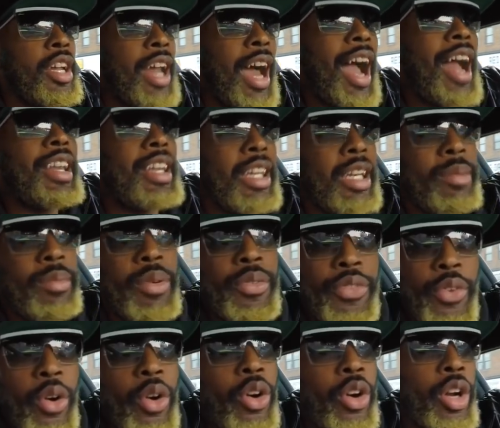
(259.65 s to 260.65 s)
I did it
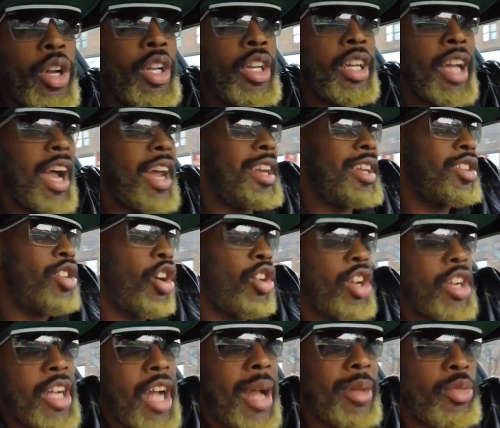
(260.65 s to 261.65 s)
before. I didn't call
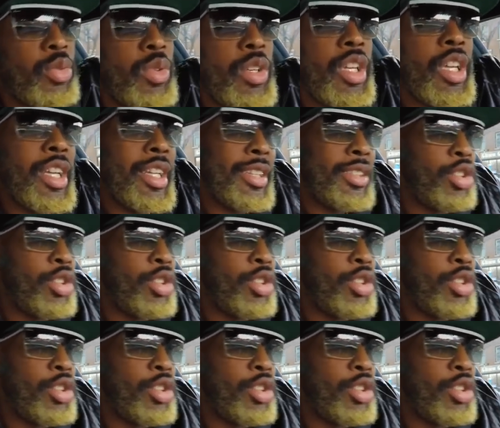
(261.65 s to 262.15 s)
the cops when